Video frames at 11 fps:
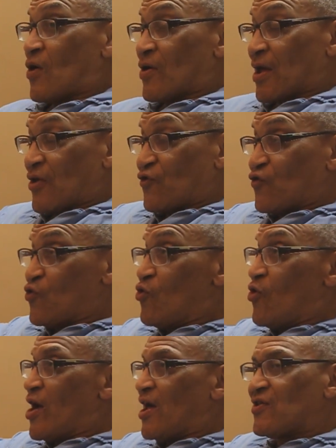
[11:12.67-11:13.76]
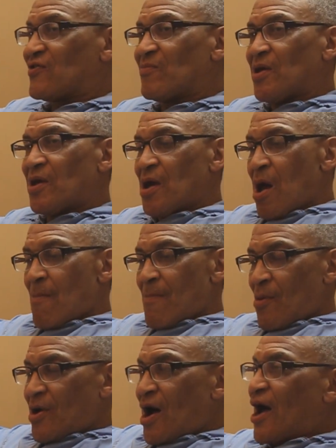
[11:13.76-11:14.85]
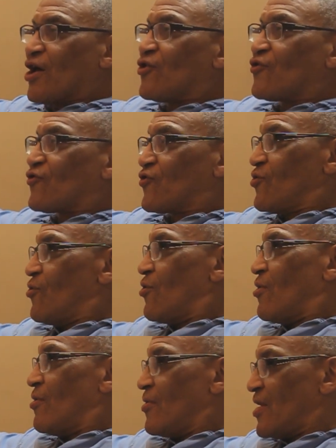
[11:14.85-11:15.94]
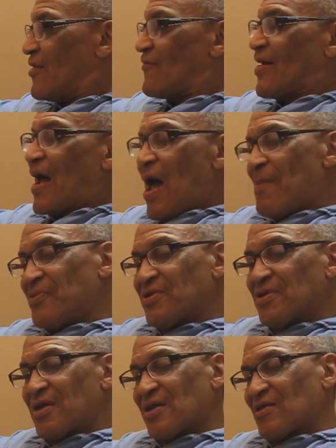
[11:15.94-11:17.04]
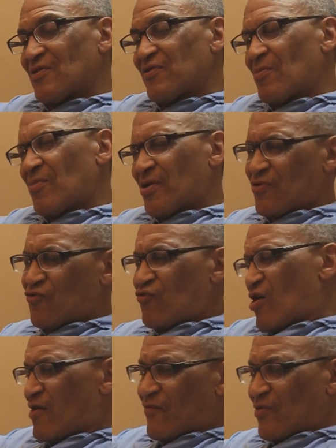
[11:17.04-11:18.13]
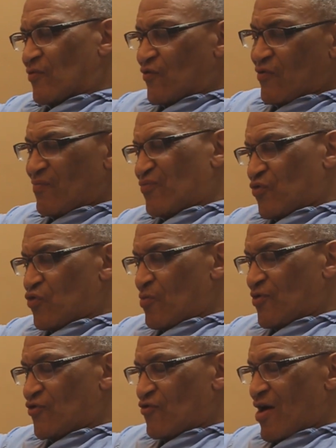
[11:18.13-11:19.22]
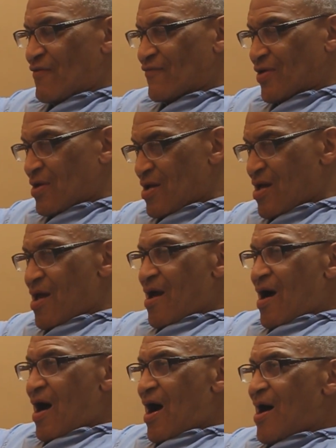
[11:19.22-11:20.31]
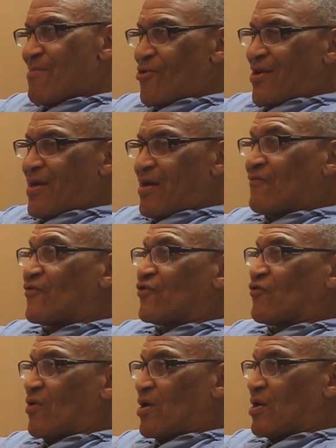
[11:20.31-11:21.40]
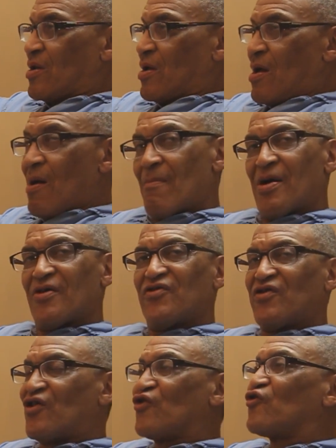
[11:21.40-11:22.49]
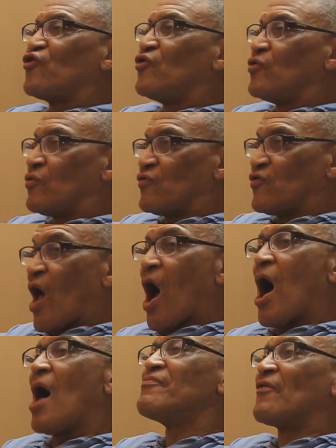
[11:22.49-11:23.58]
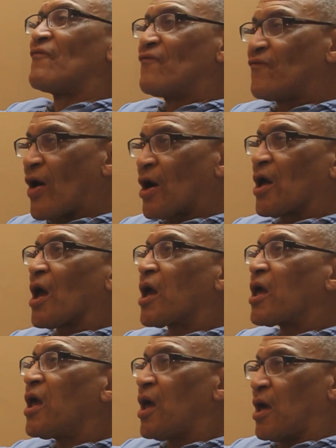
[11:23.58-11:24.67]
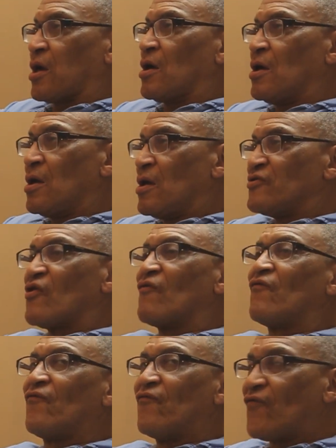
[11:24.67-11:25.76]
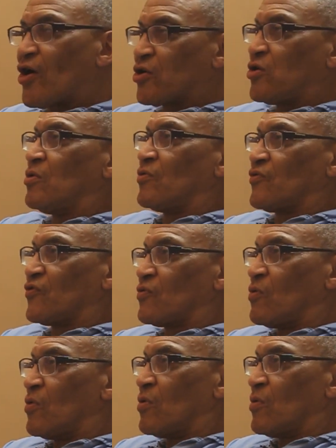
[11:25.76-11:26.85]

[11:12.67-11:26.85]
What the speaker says: Okay, school hates me, but when I go to school, if I happen to take the subway, driving with too much traffic, I'm on every train. My shit is huge. I'm the fucking king. So fuck you at school.